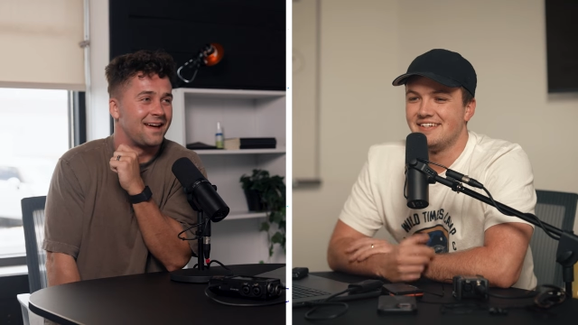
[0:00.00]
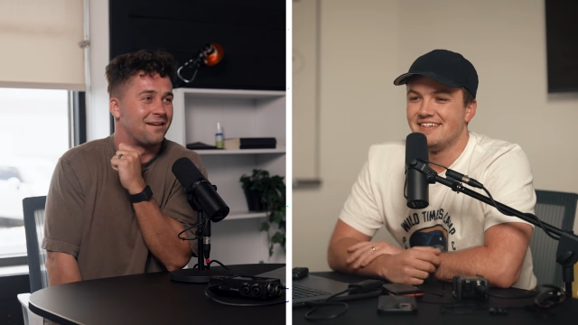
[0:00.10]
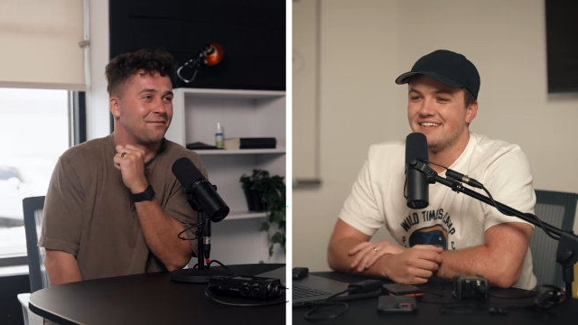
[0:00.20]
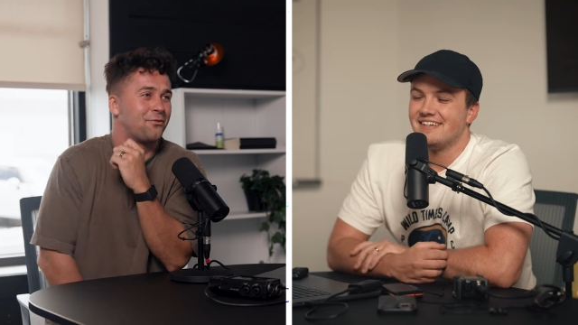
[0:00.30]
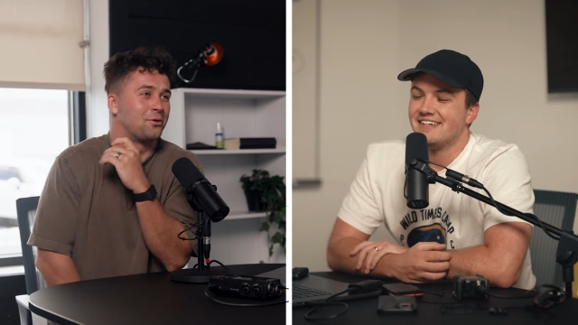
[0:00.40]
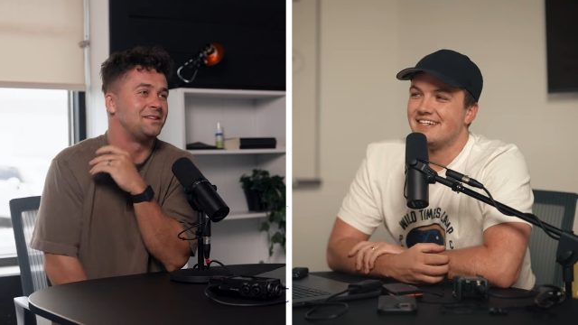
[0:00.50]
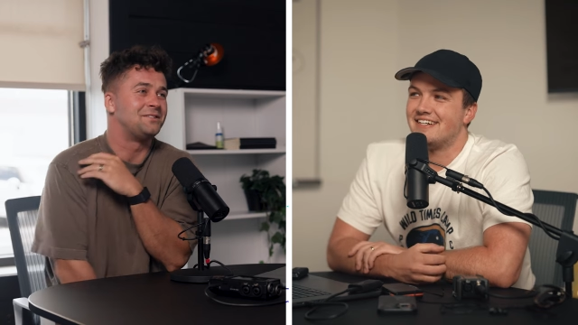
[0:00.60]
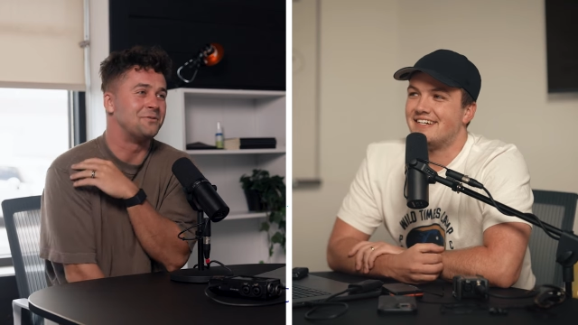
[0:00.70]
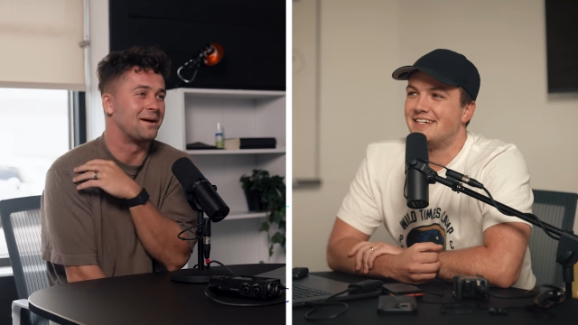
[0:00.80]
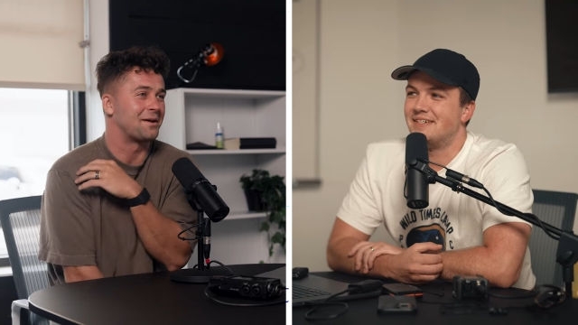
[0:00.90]
Speaker 1: that
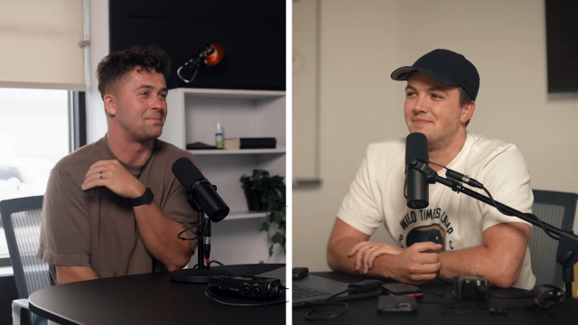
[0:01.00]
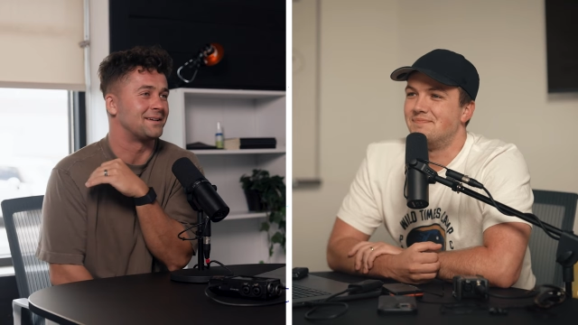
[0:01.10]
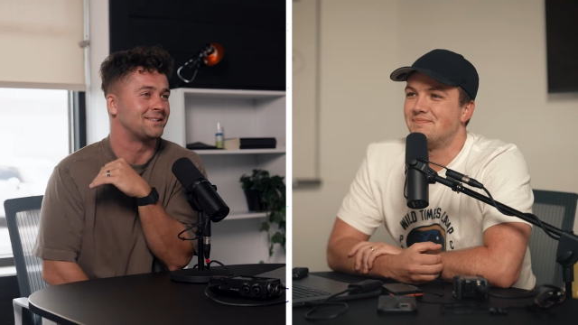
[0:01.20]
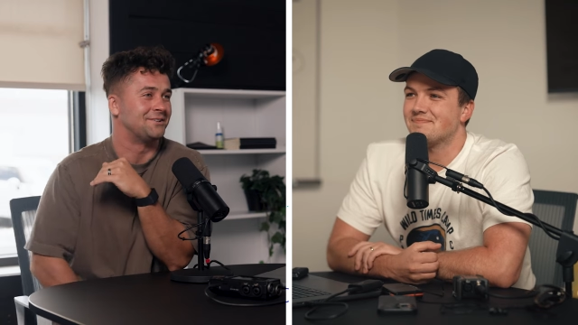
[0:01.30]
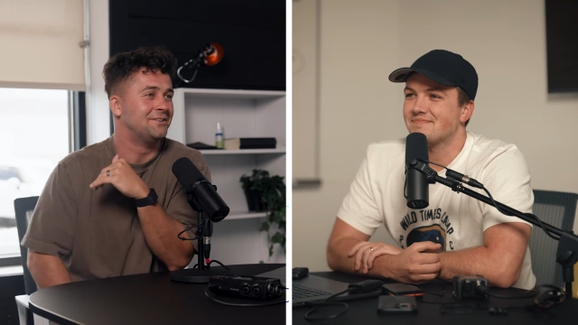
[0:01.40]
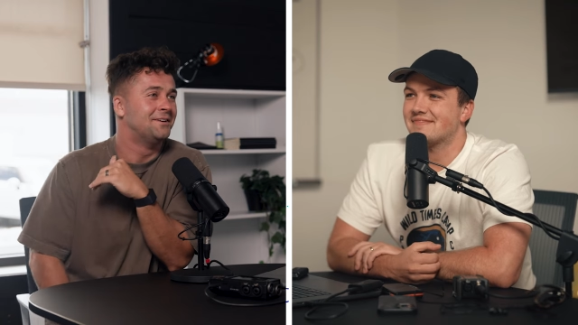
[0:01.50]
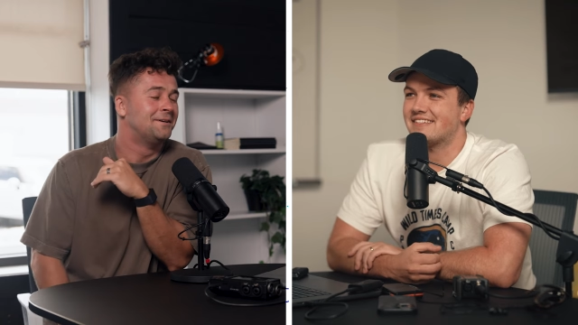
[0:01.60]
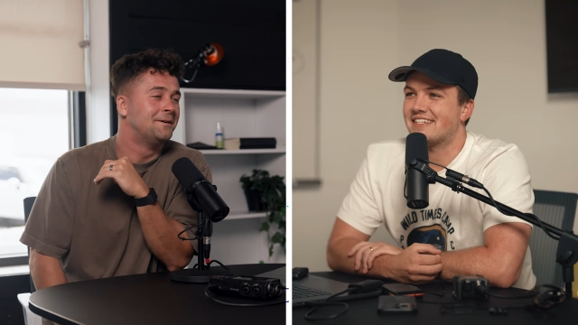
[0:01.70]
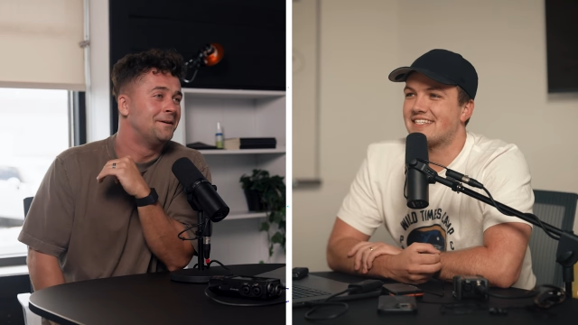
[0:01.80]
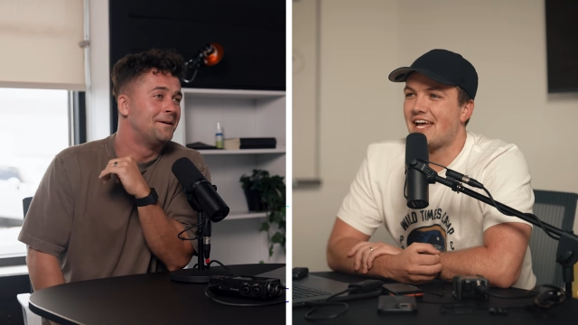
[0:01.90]
42 um, megapixel.
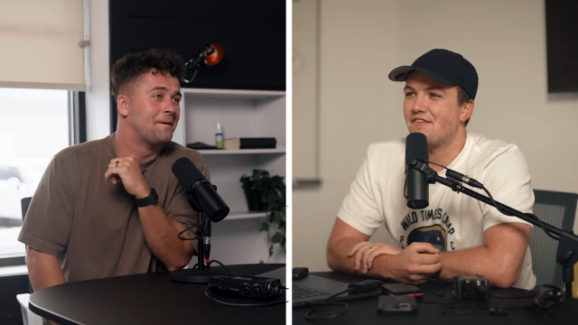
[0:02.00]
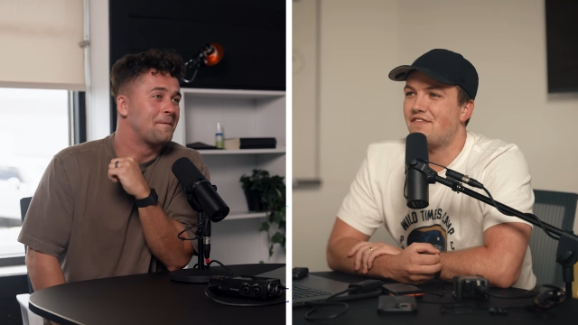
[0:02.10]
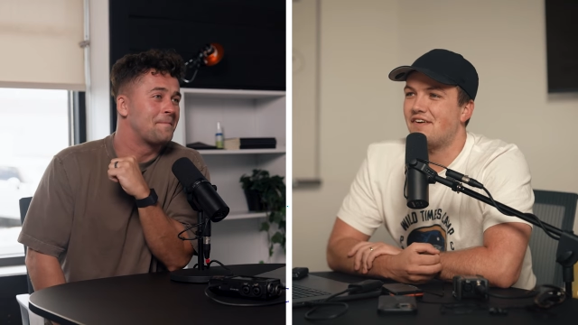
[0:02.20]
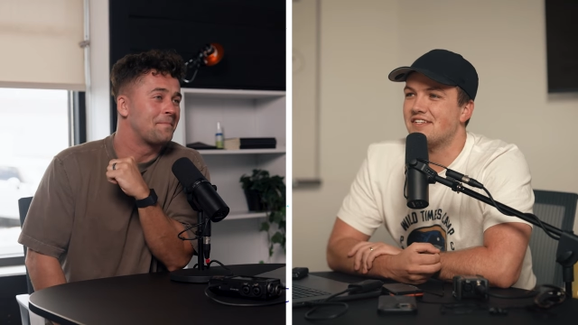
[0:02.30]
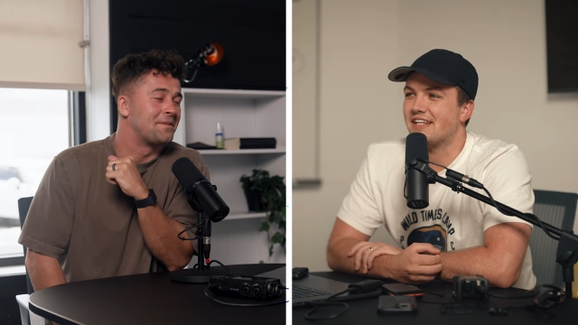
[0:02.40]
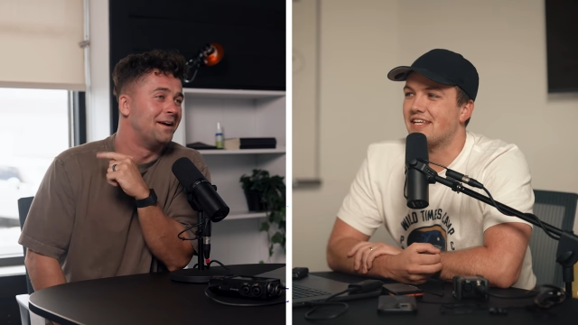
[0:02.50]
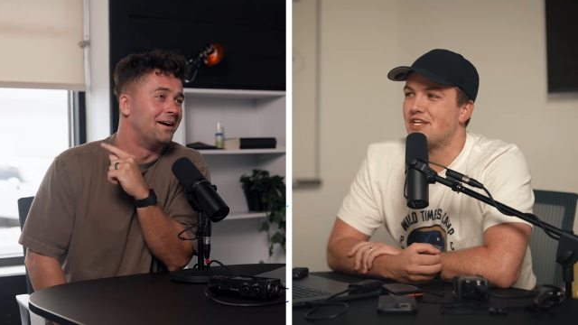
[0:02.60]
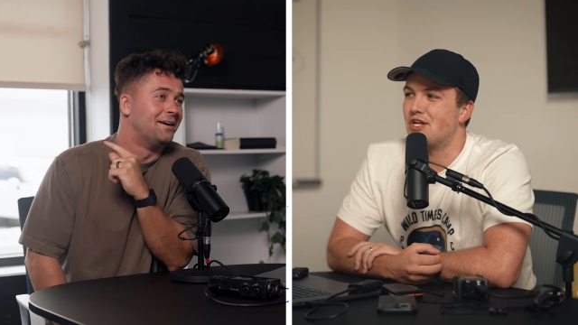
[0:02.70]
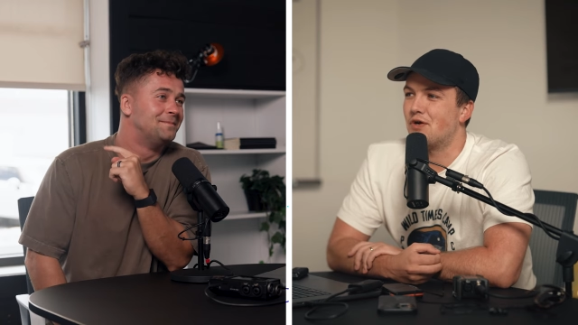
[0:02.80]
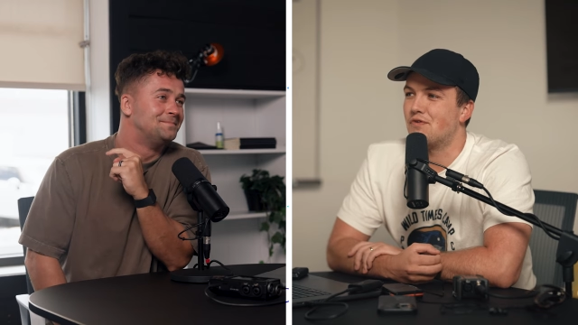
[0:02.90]
It's kind of fun to like
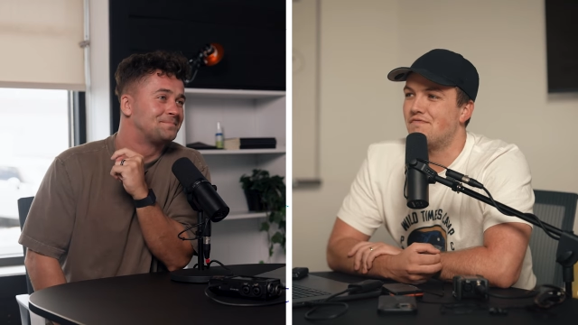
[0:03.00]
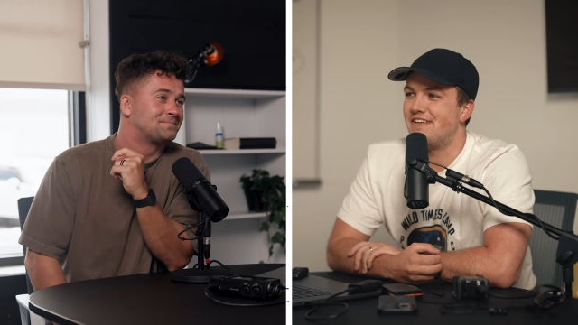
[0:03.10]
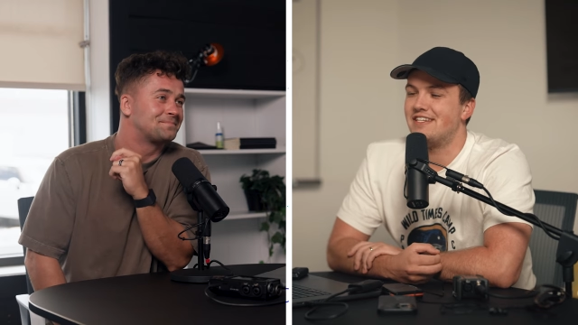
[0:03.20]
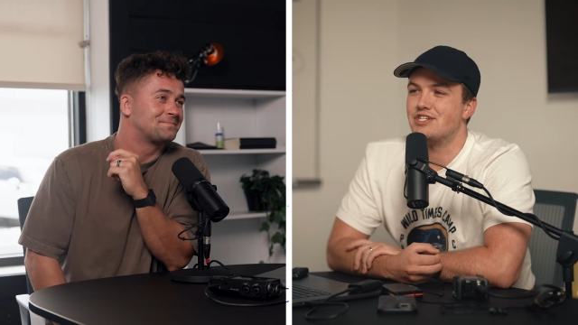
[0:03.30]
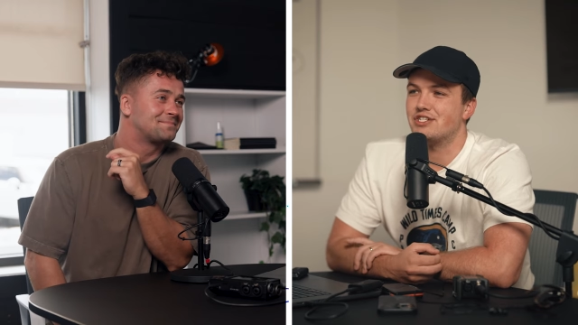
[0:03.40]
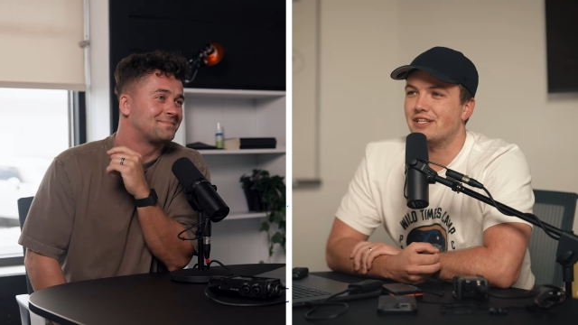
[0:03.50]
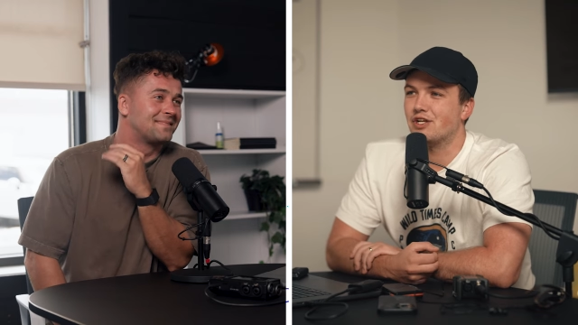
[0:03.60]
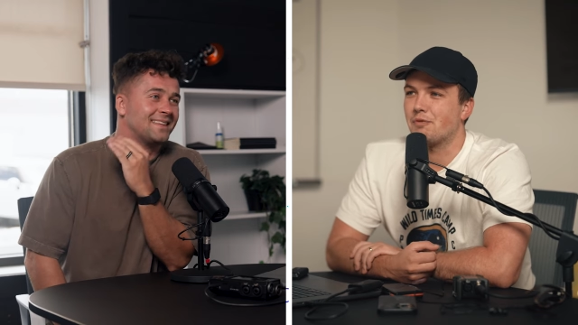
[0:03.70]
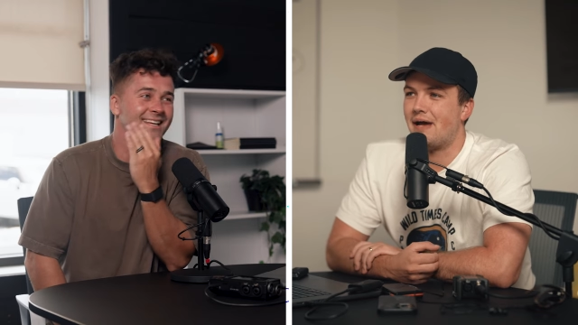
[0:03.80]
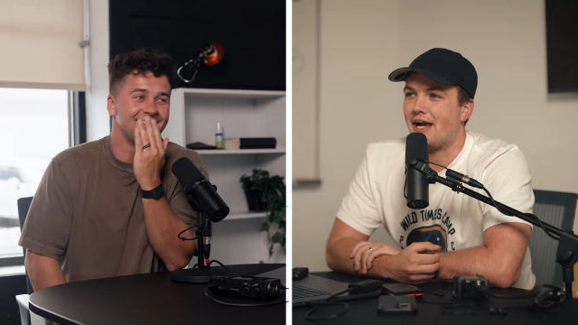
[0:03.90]
yeah. you know vintagely
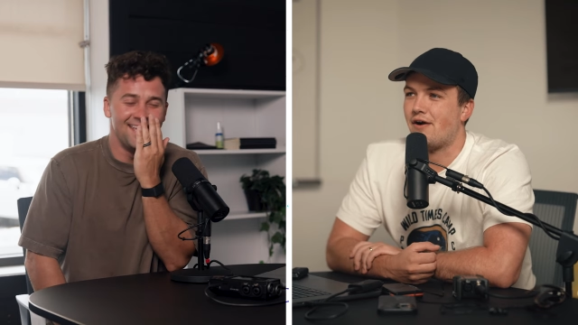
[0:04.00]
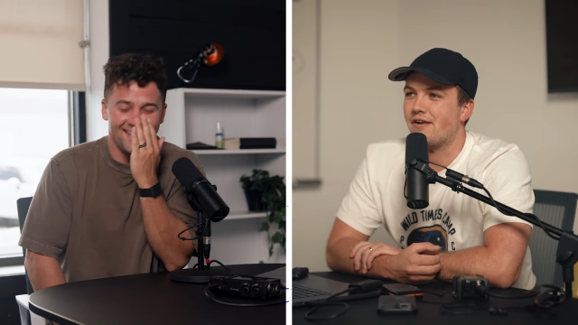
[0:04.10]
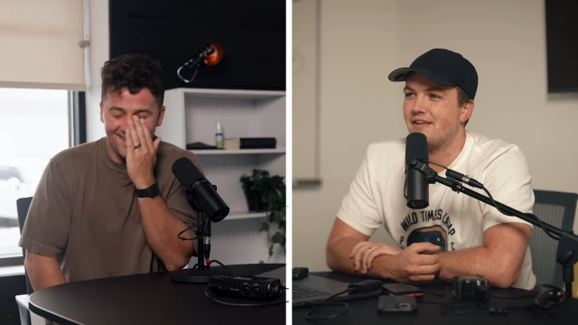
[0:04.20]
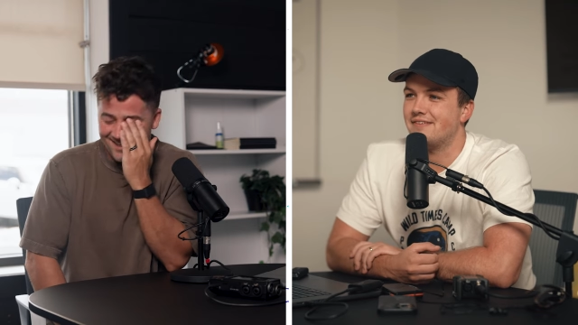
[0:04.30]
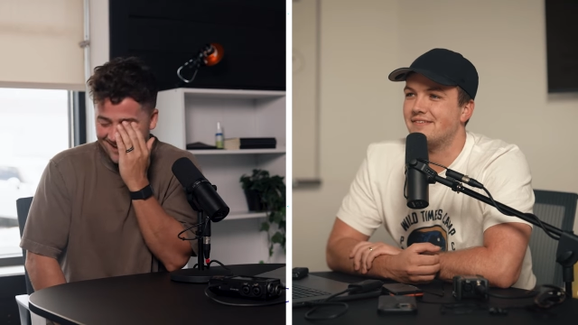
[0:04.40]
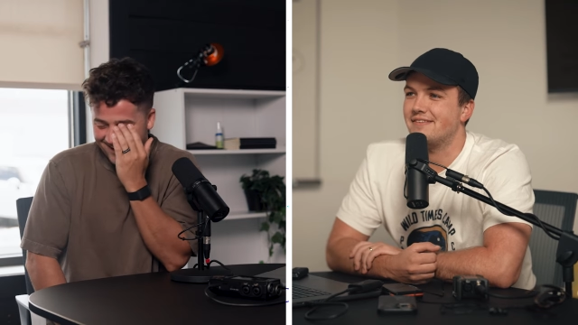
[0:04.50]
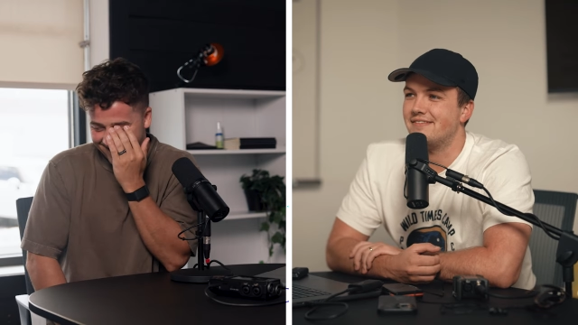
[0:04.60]
look back on it.